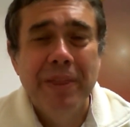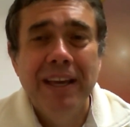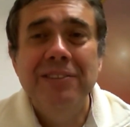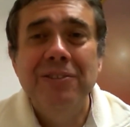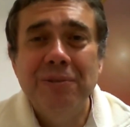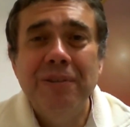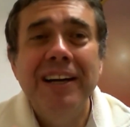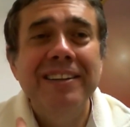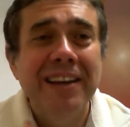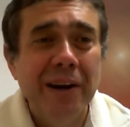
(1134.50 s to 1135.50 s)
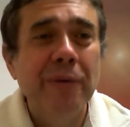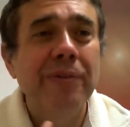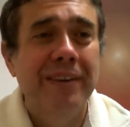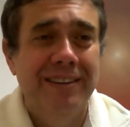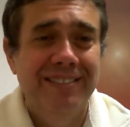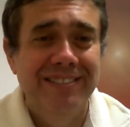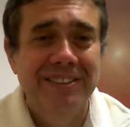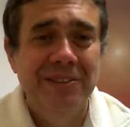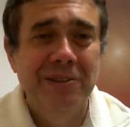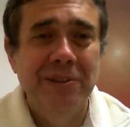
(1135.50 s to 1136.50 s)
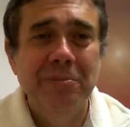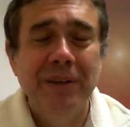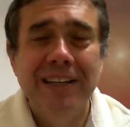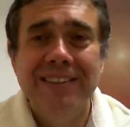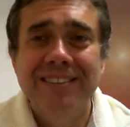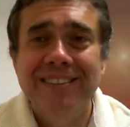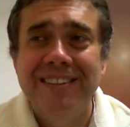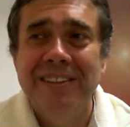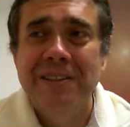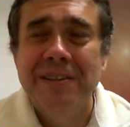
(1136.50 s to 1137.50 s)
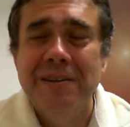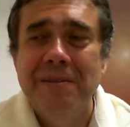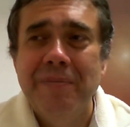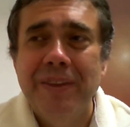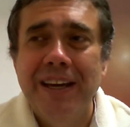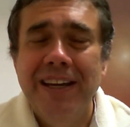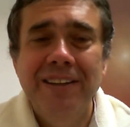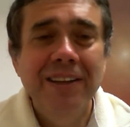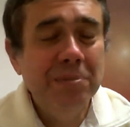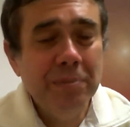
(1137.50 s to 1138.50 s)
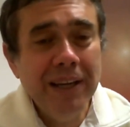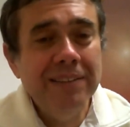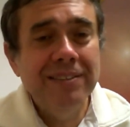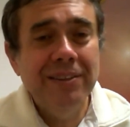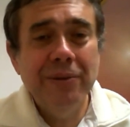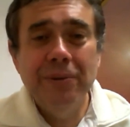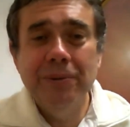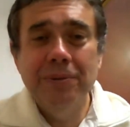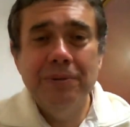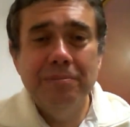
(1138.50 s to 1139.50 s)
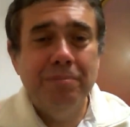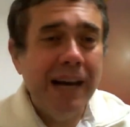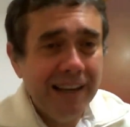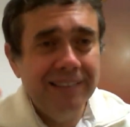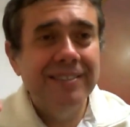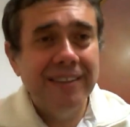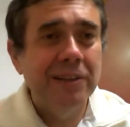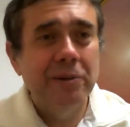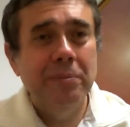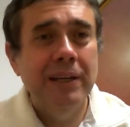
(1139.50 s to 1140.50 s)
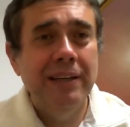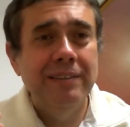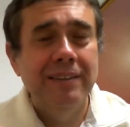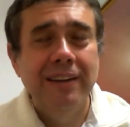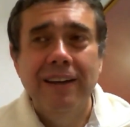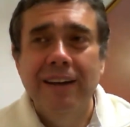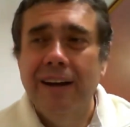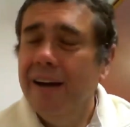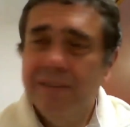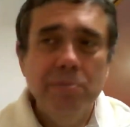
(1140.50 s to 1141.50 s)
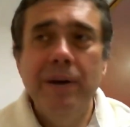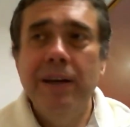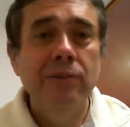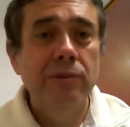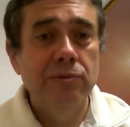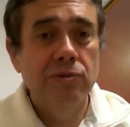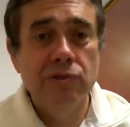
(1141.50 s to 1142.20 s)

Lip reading: It's quite healthy, because it makes you balance a little bit. It makes you to